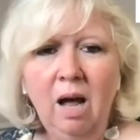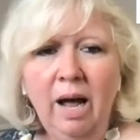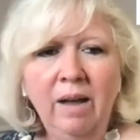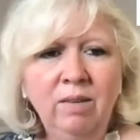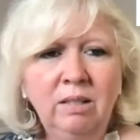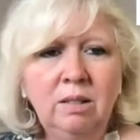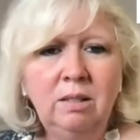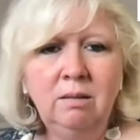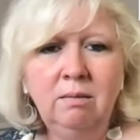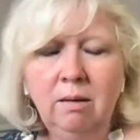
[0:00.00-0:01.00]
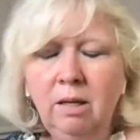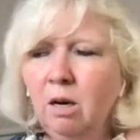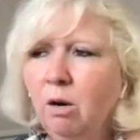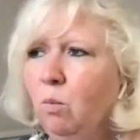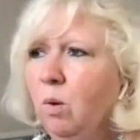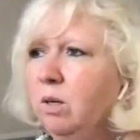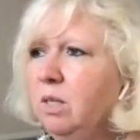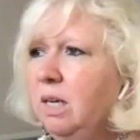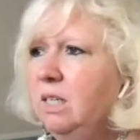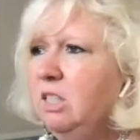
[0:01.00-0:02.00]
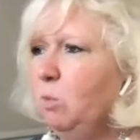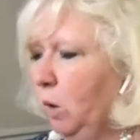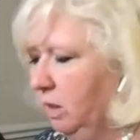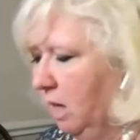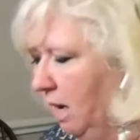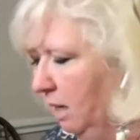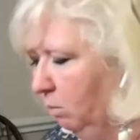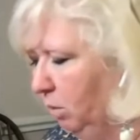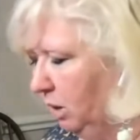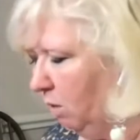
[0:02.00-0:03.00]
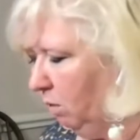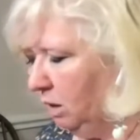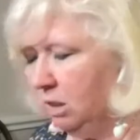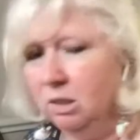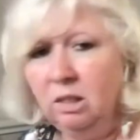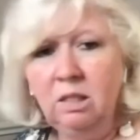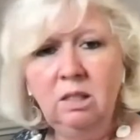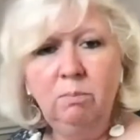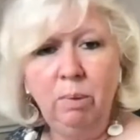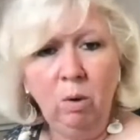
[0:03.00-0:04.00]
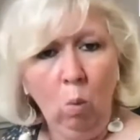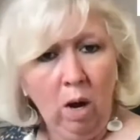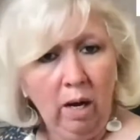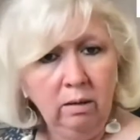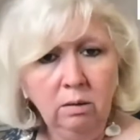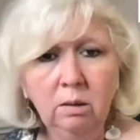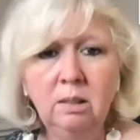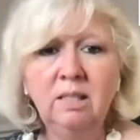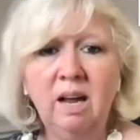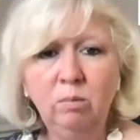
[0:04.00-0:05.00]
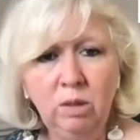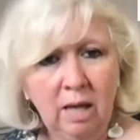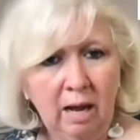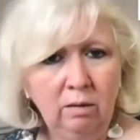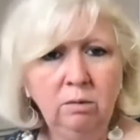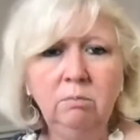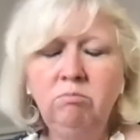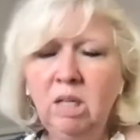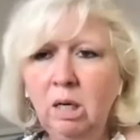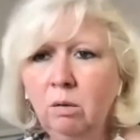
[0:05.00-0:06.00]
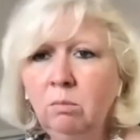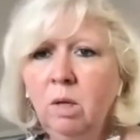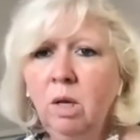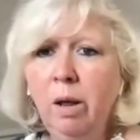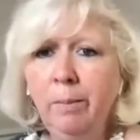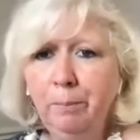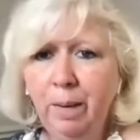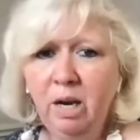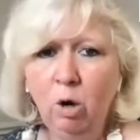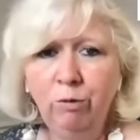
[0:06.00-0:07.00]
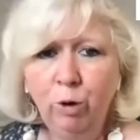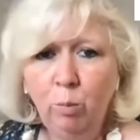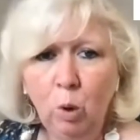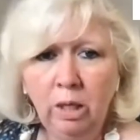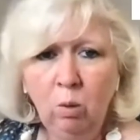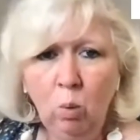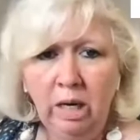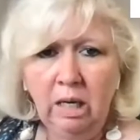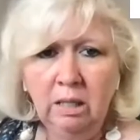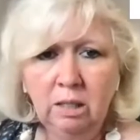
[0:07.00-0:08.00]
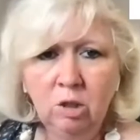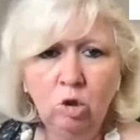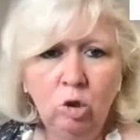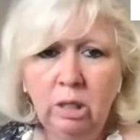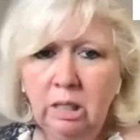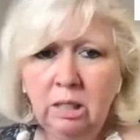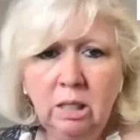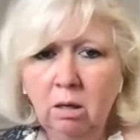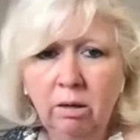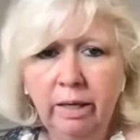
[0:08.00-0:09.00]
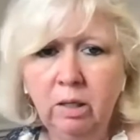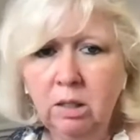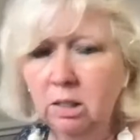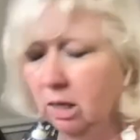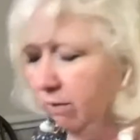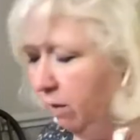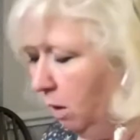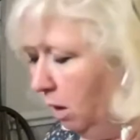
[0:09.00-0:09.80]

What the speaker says: I haven't, we're hitting springtime, so it's been a while since I was out, been over pulling weeds and trees and all that good stuff.